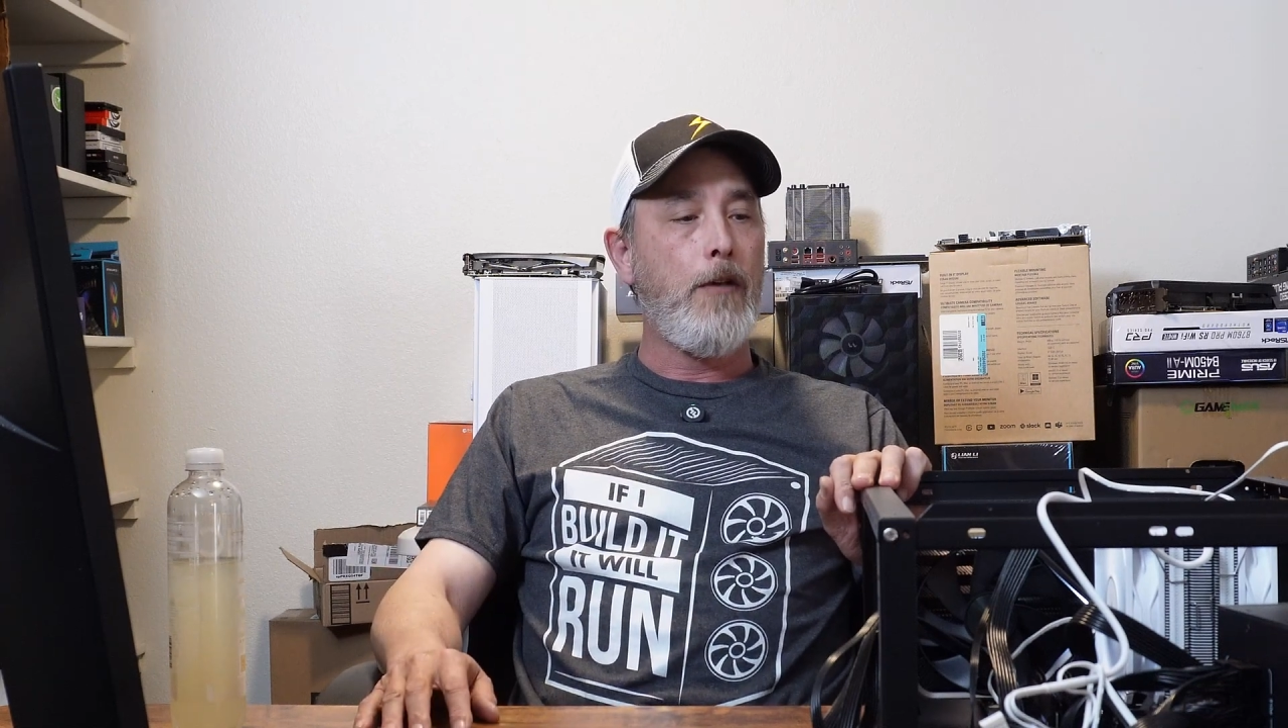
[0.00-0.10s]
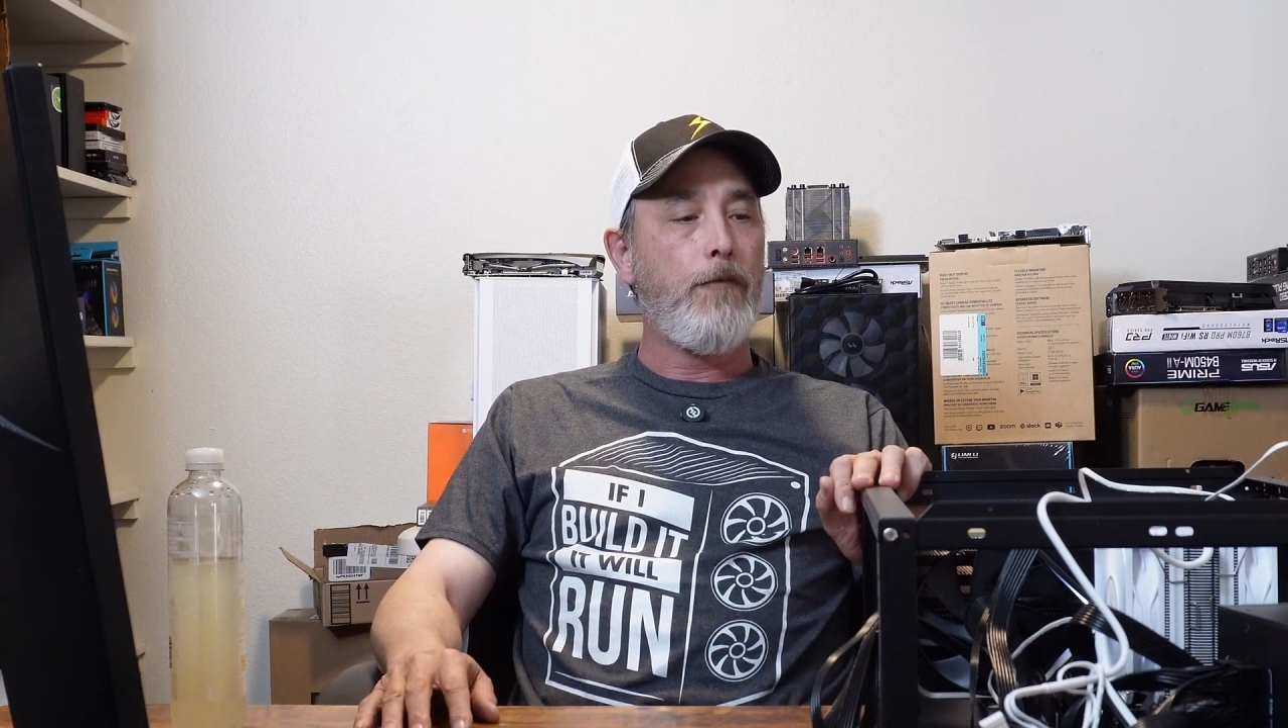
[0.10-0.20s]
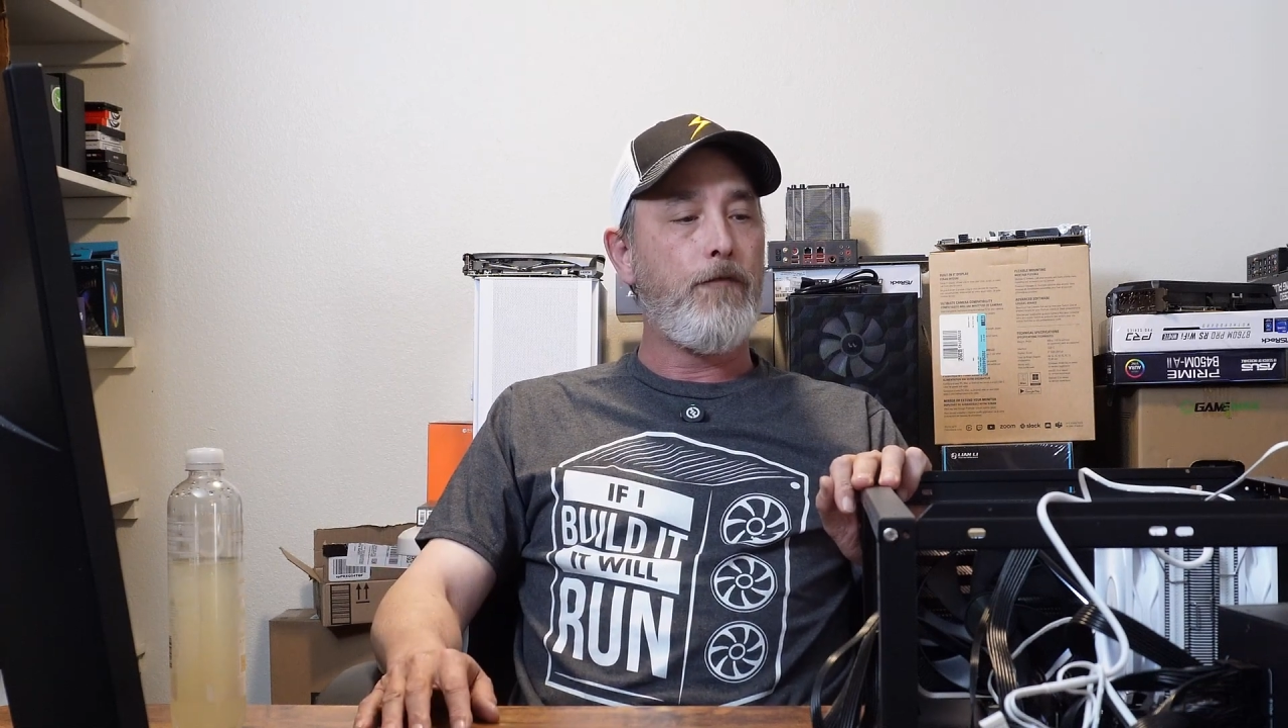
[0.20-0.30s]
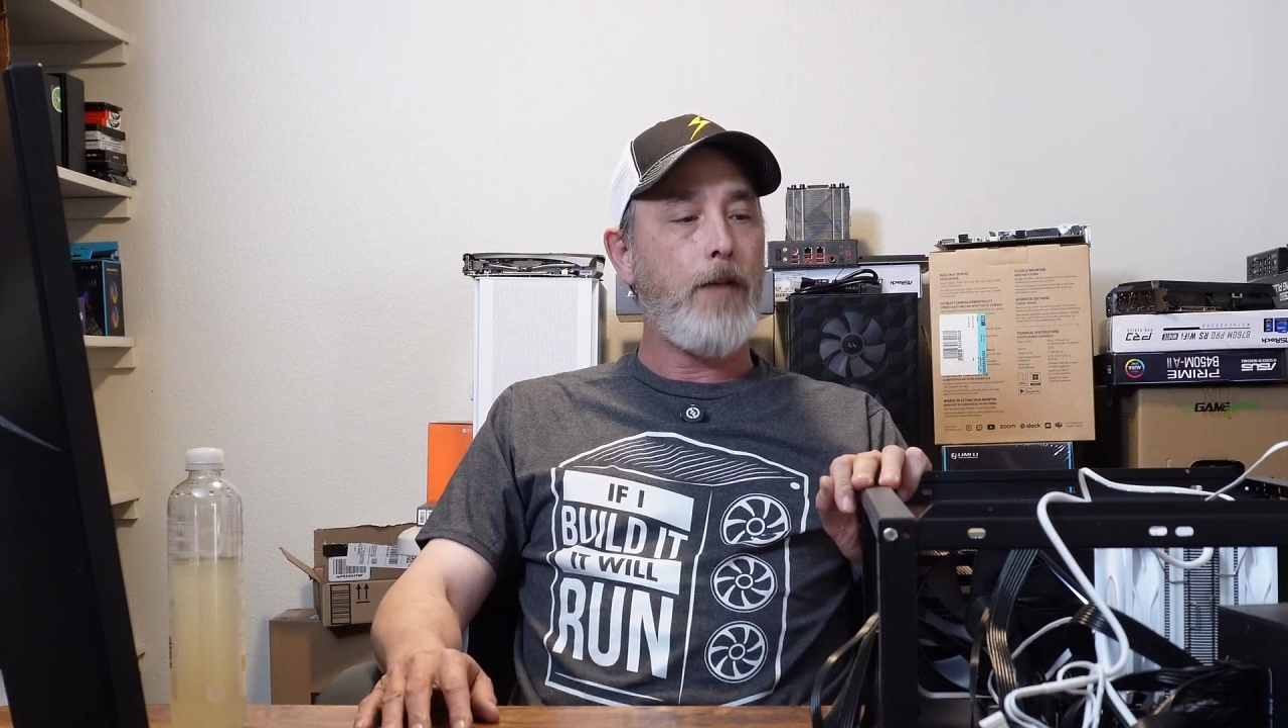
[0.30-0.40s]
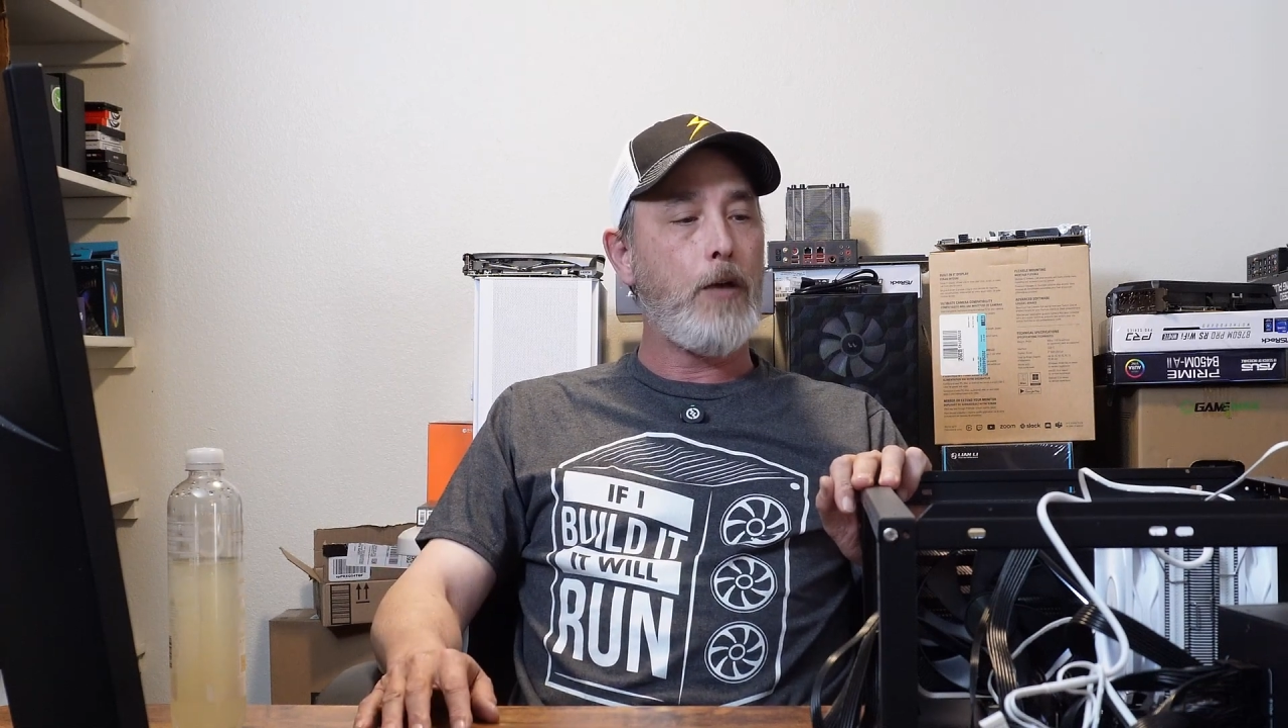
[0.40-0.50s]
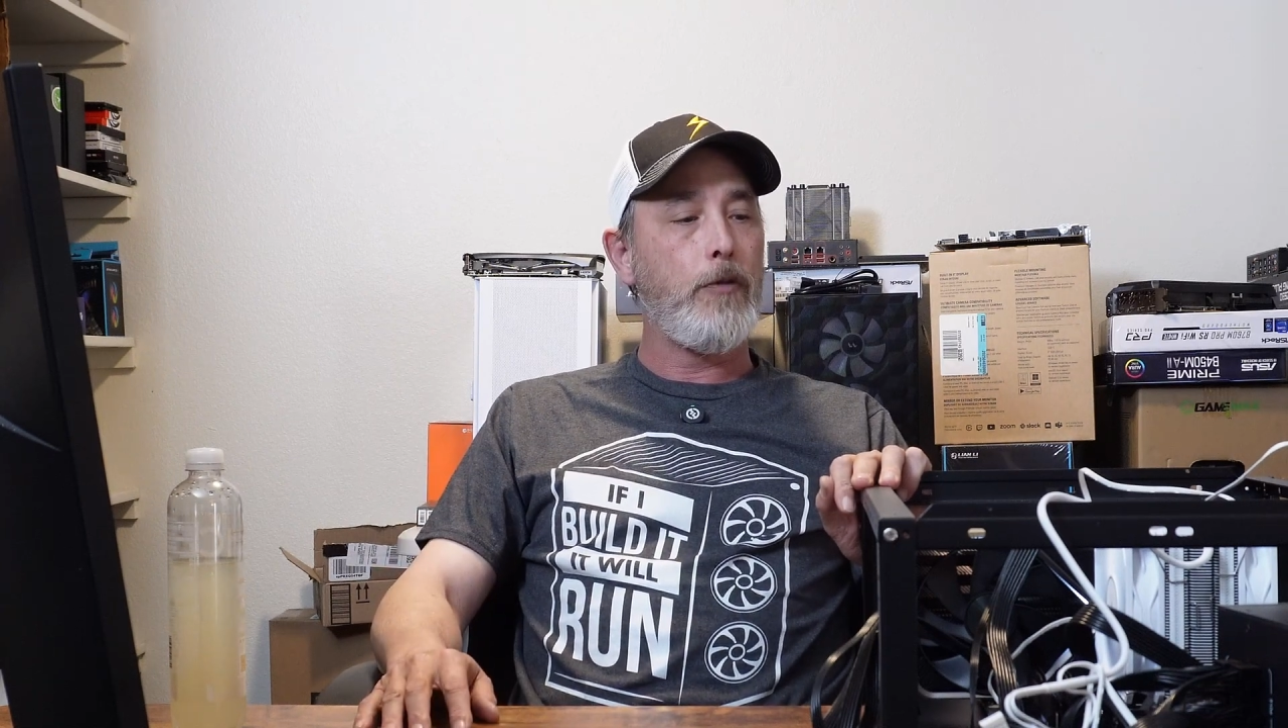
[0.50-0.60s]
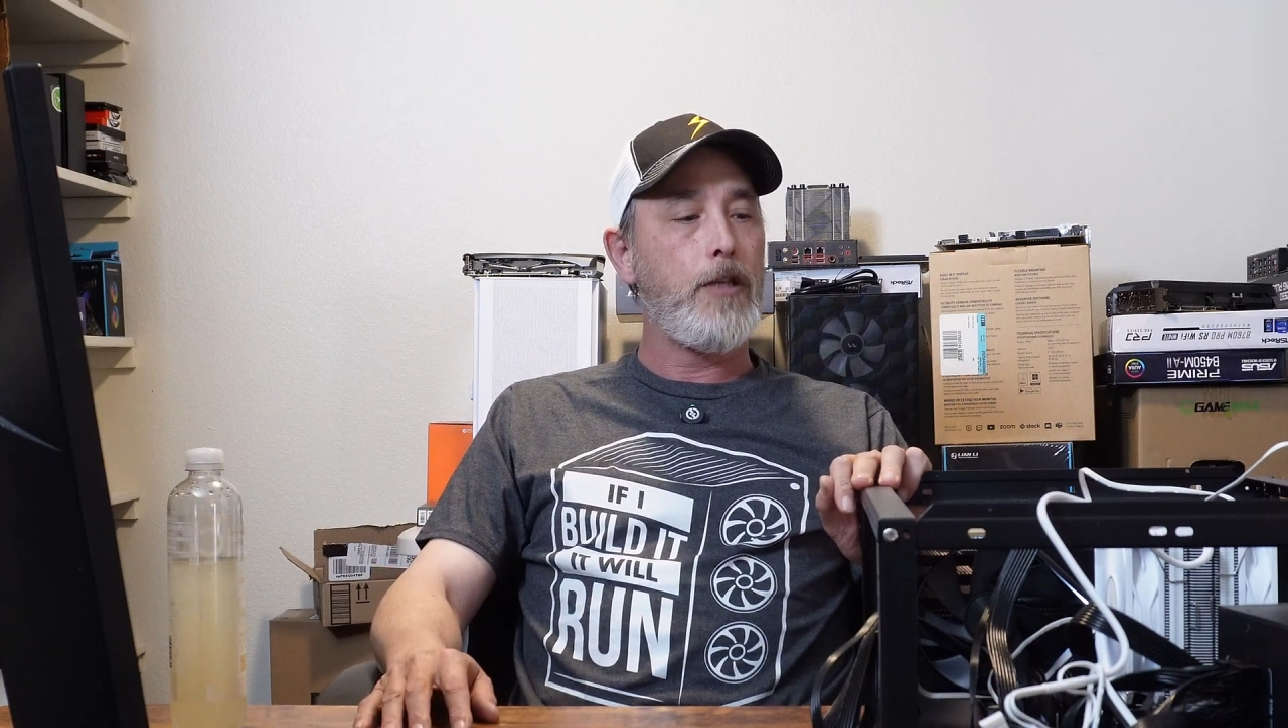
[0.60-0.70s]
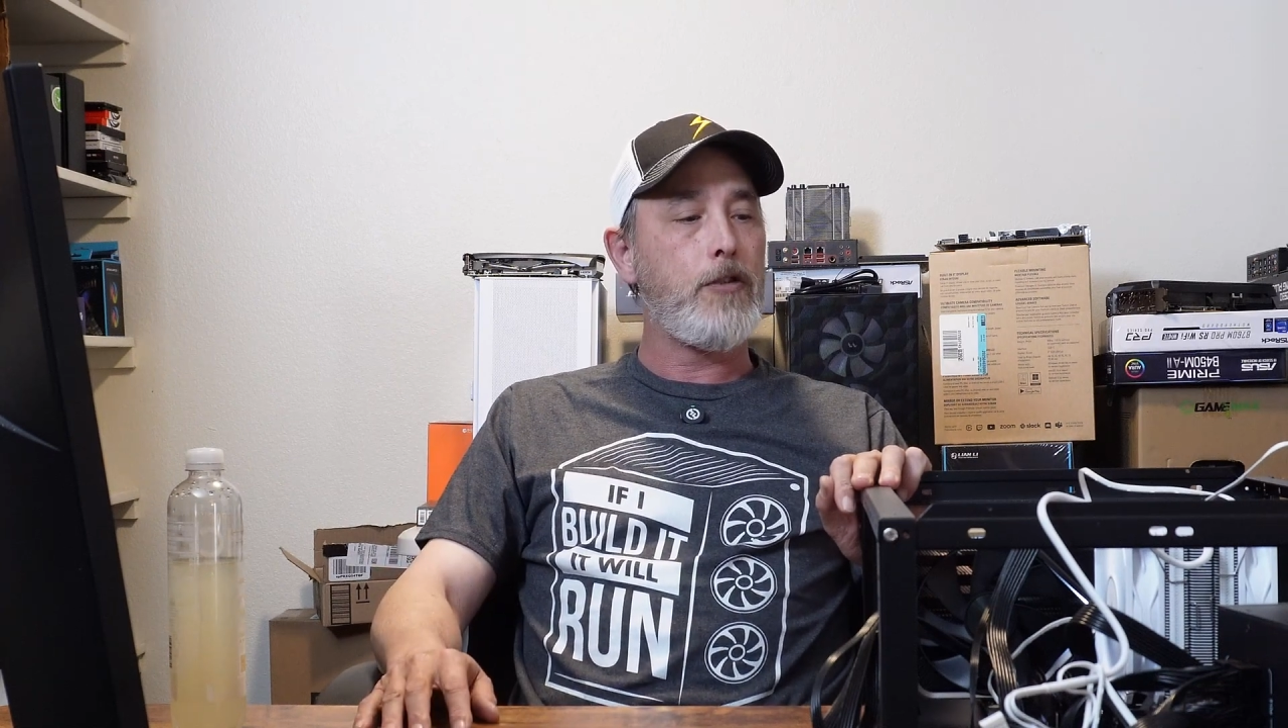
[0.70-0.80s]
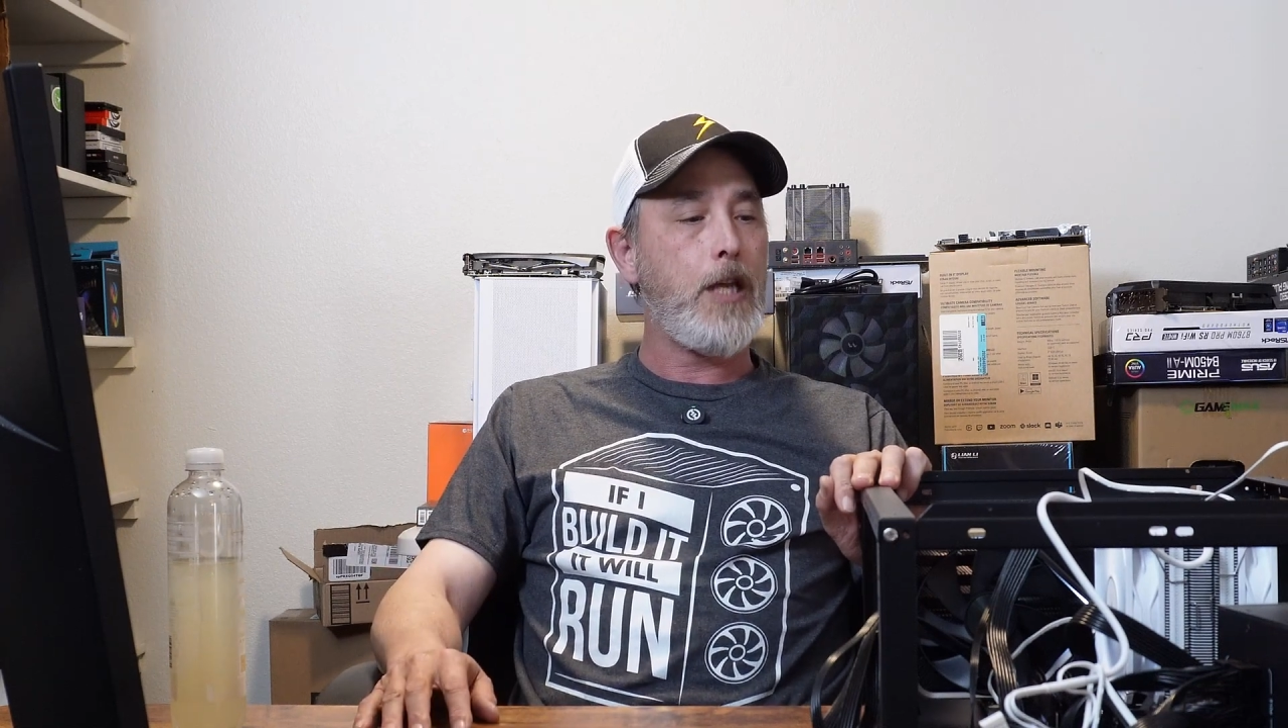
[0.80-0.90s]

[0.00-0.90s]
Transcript: found this